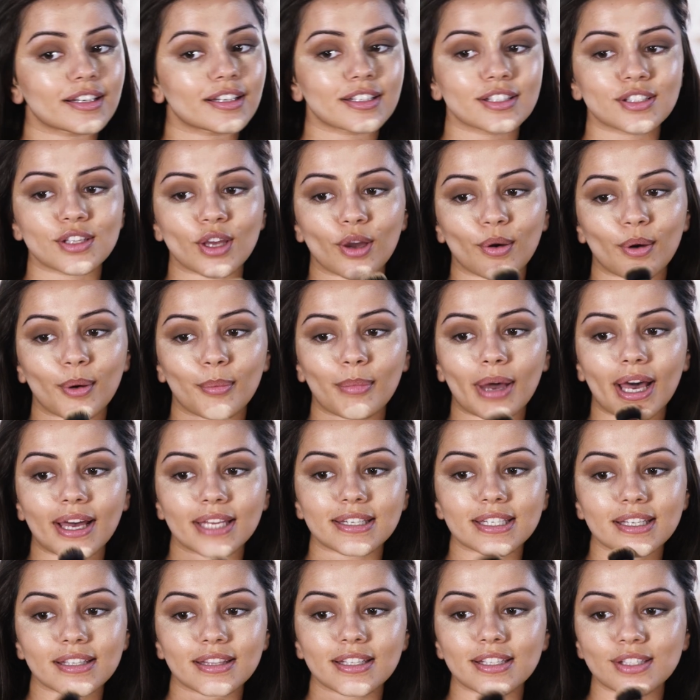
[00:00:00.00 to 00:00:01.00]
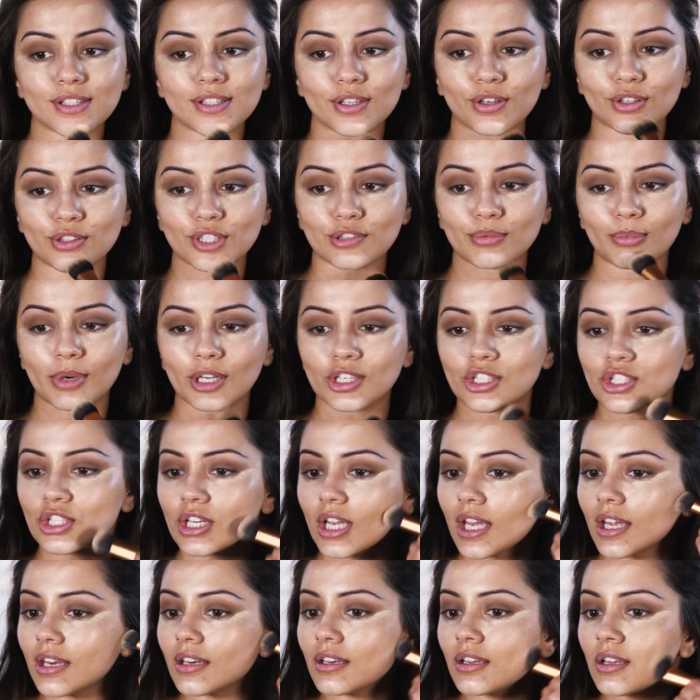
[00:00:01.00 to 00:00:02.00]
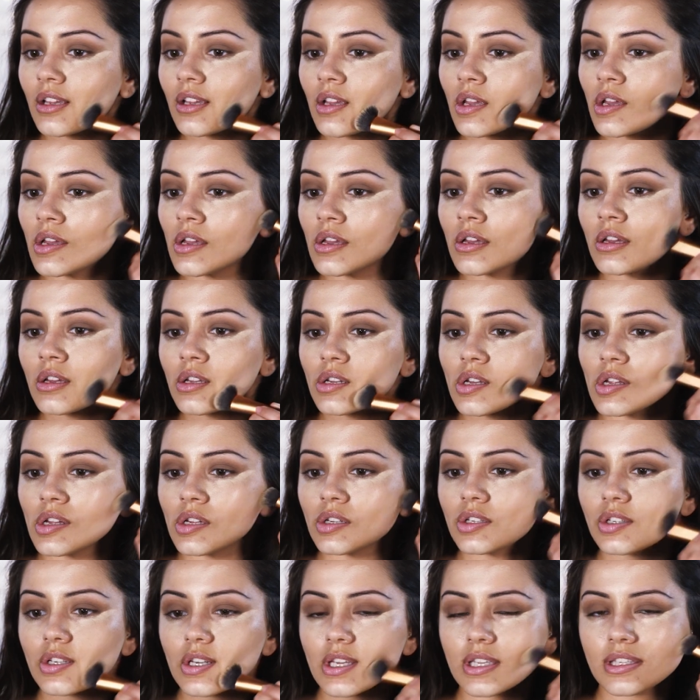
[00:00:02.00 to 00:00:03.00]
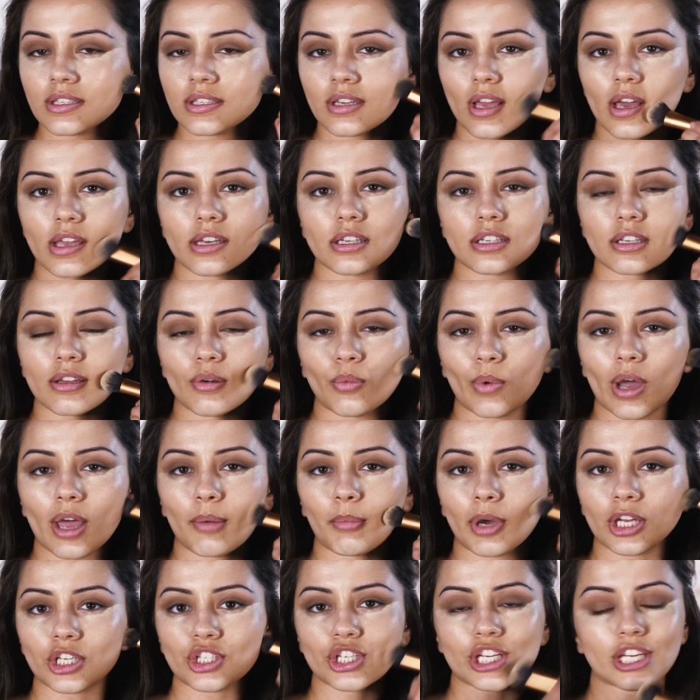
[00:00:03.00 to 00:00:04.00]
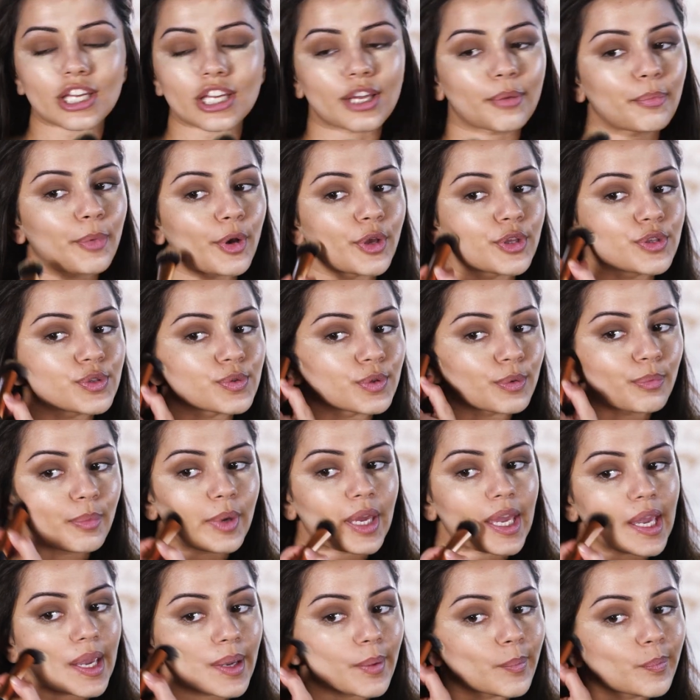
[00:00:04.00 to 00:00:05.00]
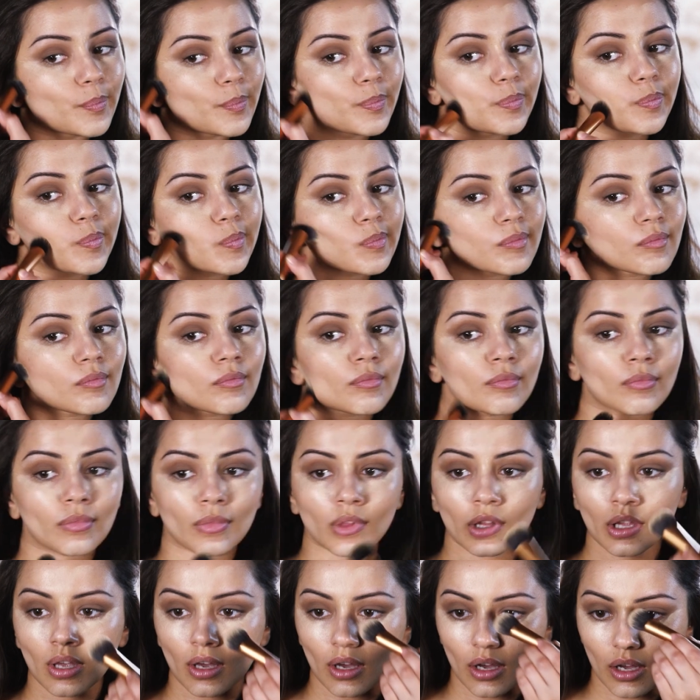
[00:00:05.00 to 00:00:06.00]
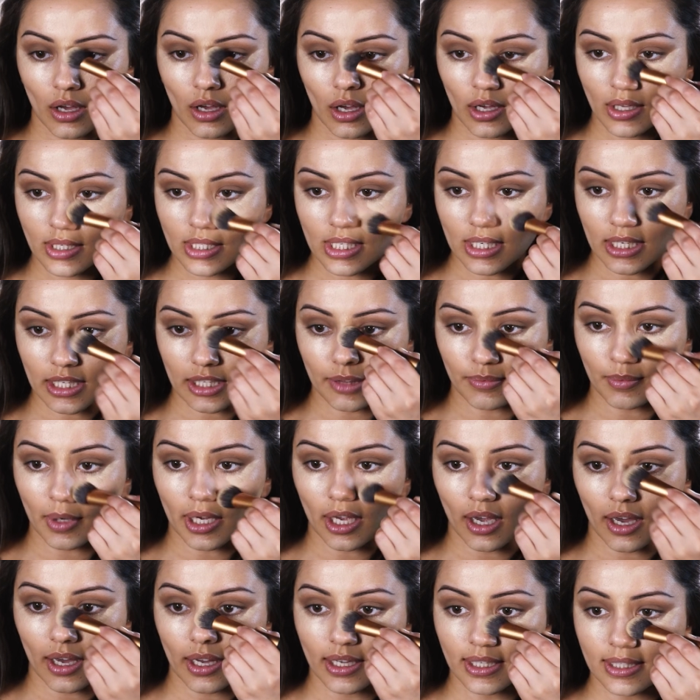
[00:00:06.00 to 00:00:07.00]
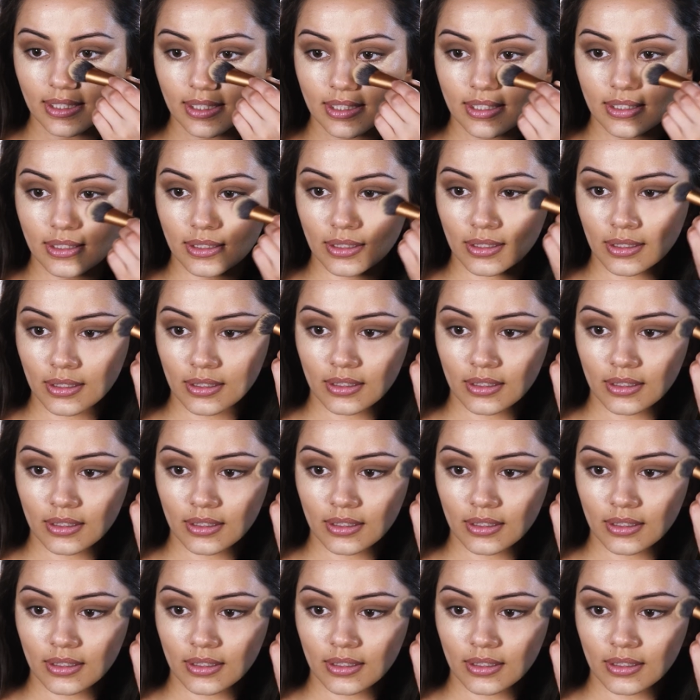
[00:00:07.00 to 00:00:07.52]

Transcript: So I'm adding this onto my chin, just under where my cheekbones would be, underneath my eyes,